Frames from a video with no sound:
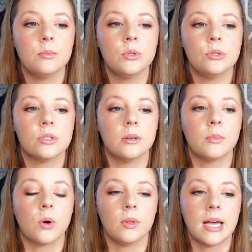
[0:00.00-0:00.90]
to
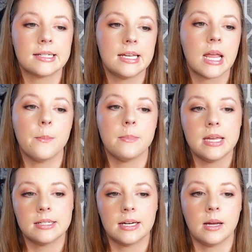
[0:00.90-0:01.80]
some relaxing
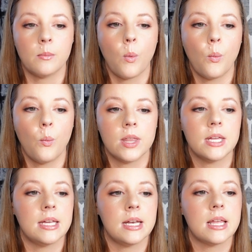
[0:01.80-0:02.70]
me time
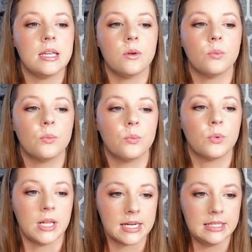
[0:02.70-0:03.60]
within the
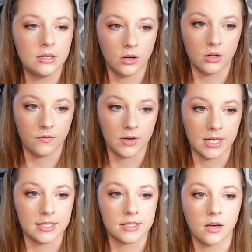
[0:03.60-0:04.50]
relaxing
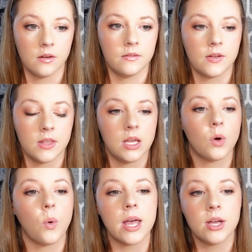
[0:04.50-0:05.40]
confines of the
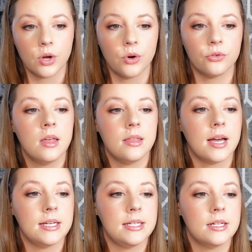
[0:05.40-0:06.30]
quiet cove, the
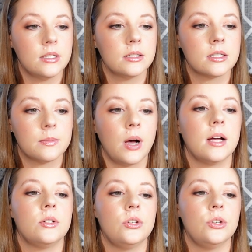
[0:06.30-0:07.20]
ideal
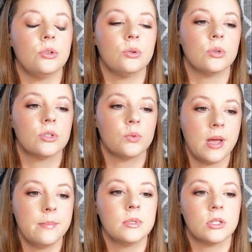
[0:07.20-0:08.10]
spot to
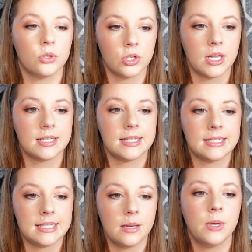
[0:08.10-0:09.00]
swim, socialize,
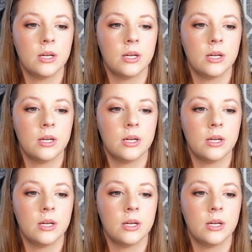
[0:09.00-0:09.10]
sip,